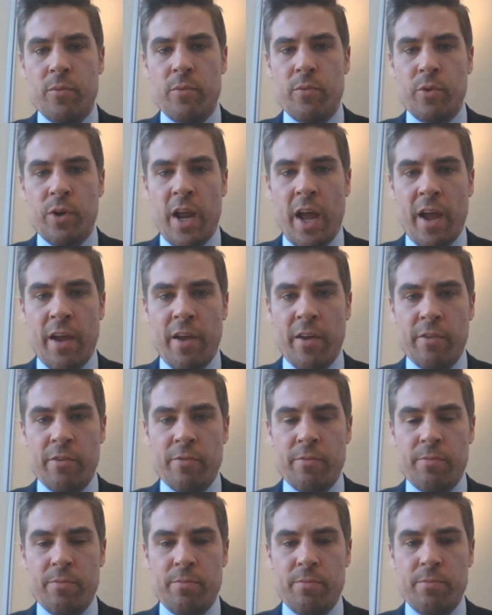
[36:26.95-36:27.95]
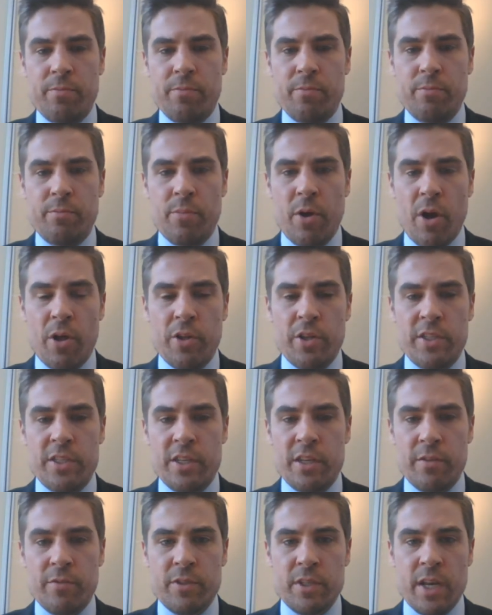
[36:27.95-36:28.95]
would have
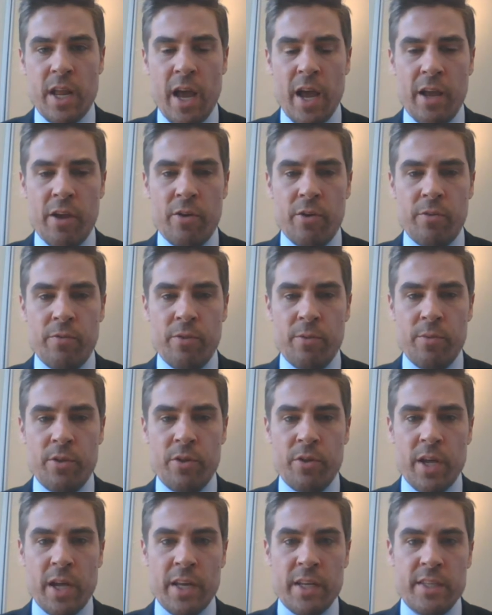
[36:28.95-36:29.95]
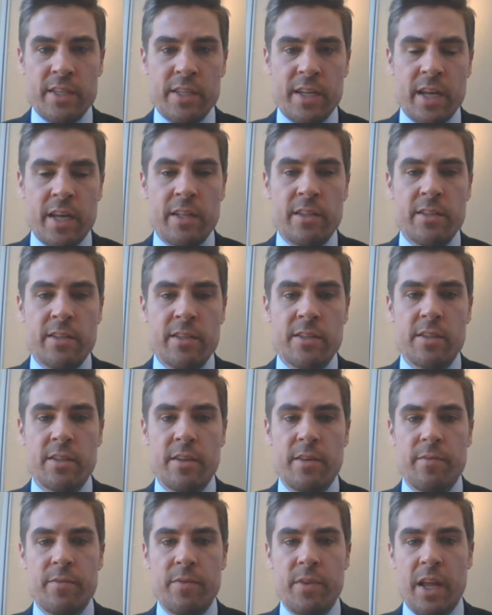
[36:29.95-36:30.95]
policy of denial from the United States.
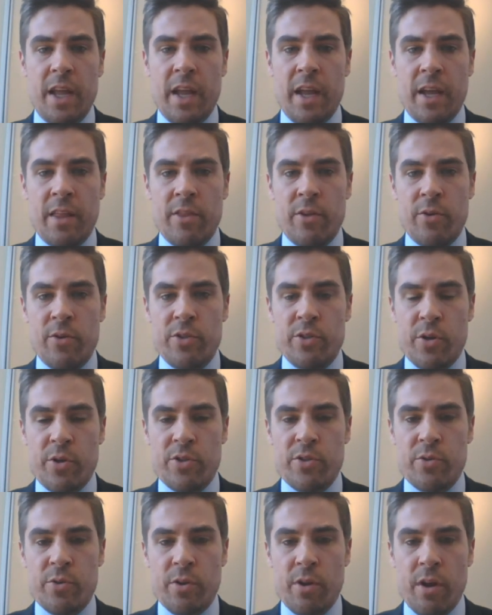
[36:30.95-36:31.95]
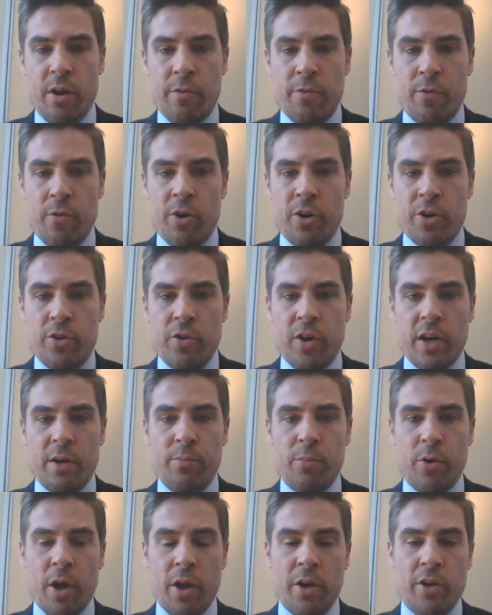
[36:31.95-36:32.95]
And there is also a foreign
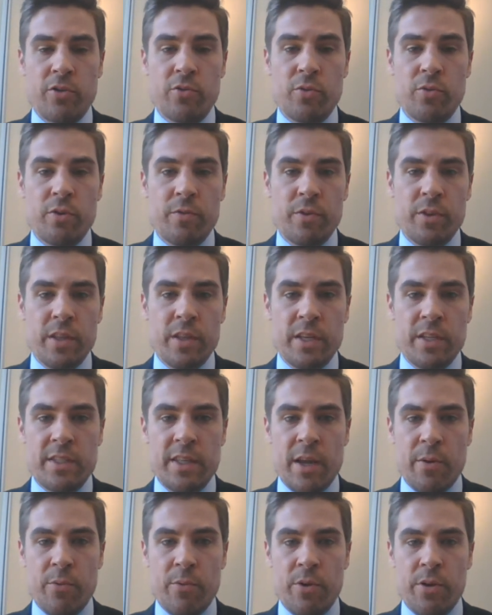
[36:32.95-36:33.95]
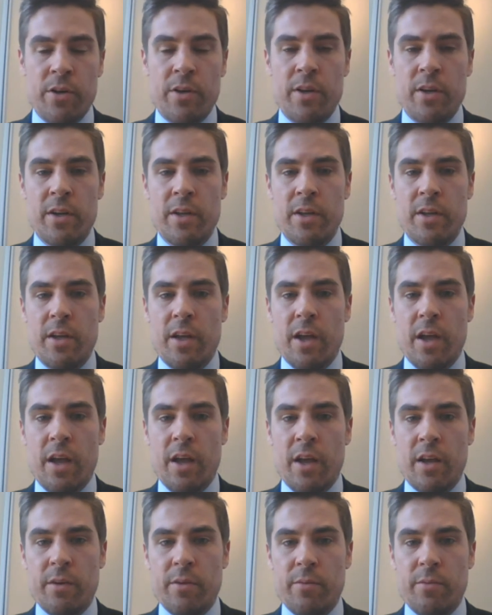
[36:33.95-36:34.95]
direct product rule for this that would
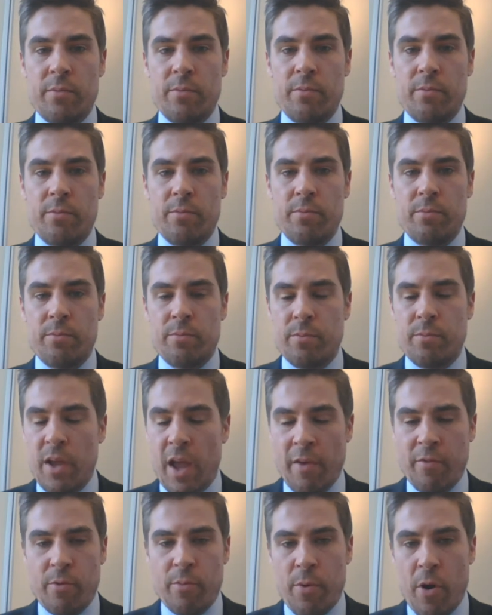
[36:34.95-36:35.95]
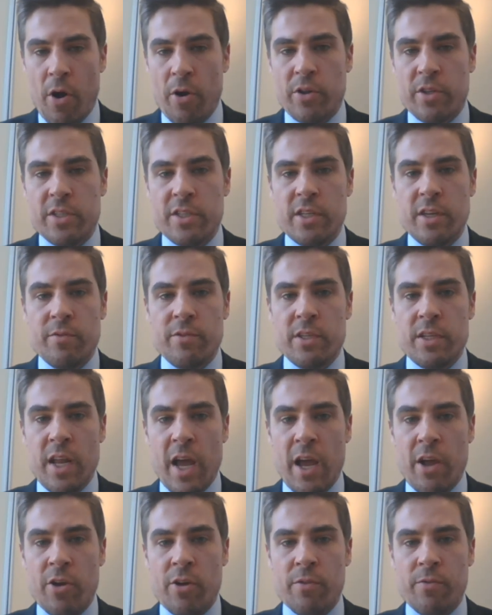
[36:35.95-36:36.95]
have a policy of
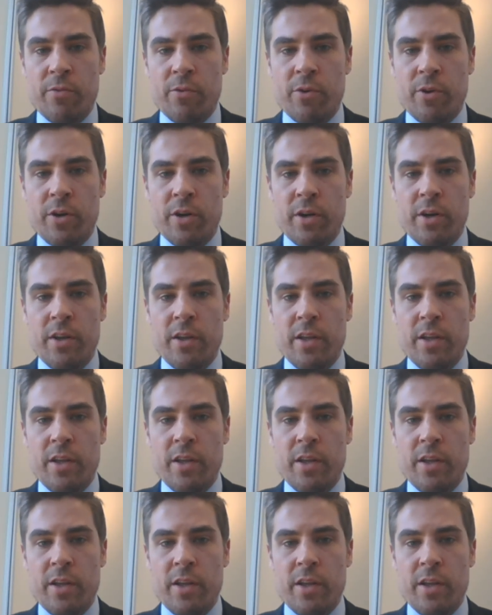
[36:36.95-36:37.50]
denial for